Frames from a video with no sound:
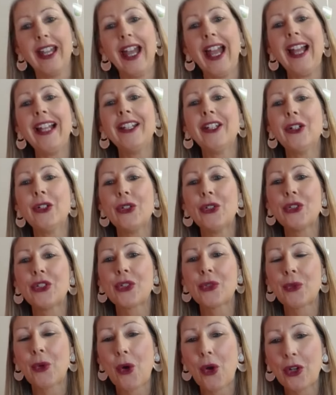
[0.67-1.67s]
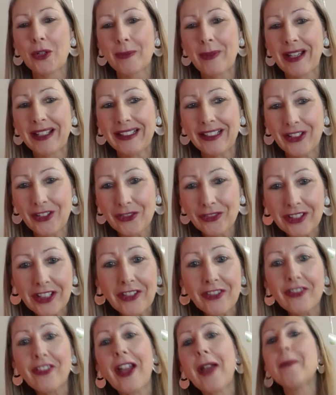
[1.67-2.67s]
Hello to all my lovely
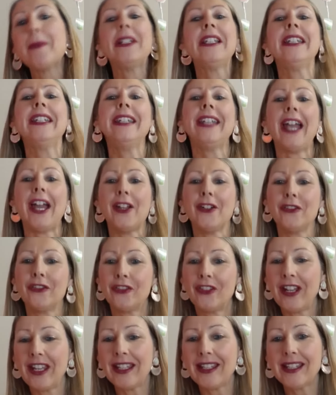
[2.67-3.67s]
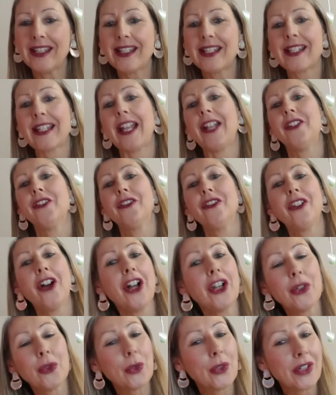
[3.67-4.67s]
family and friends and
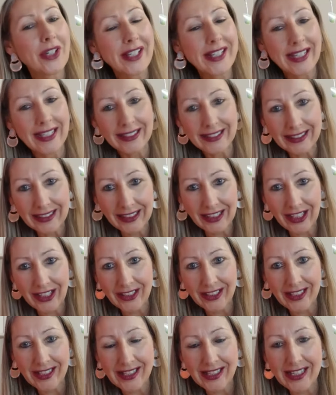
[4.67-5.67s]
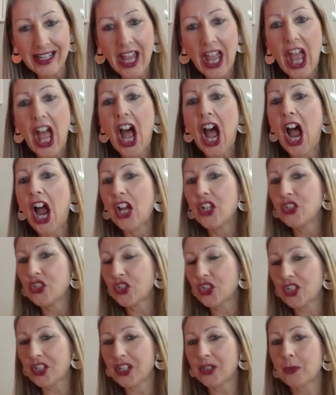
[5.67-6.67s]
followers and clients. I
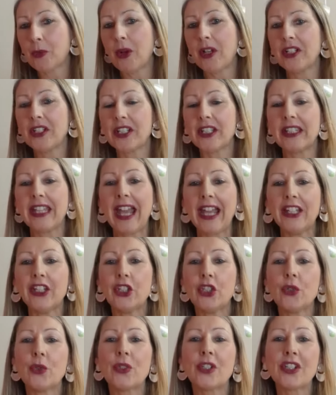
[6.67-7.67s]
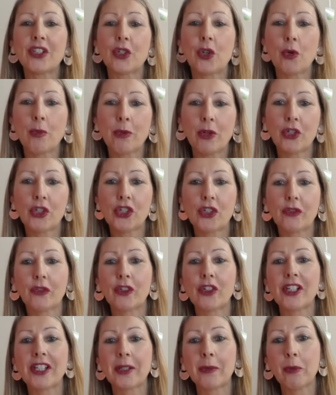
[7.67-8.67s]
just want to thank you so much for
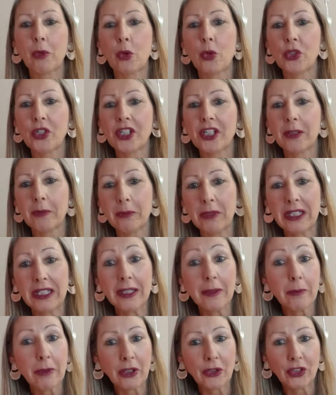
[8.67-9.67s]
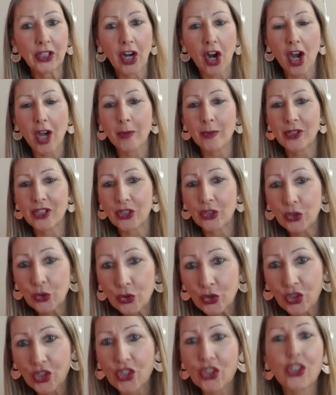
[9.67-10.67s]
supporting me, Mary Carmody
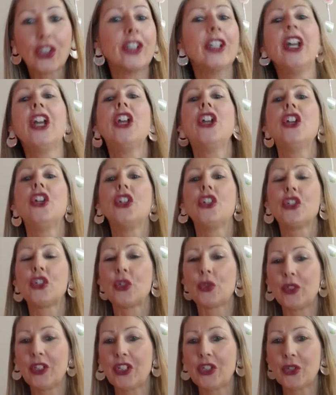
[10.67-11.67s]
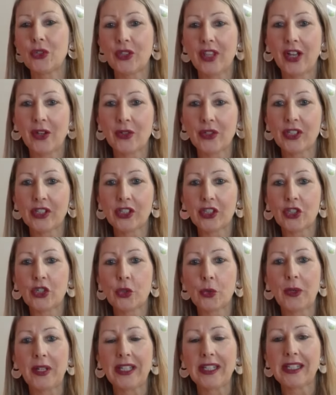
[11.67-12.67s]
Nutrition, during
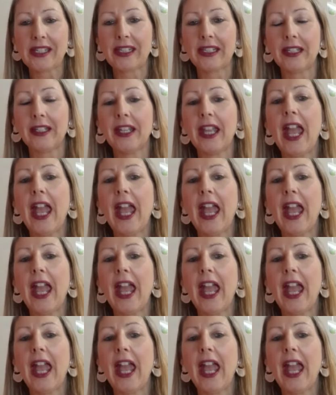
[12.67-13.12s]
2020.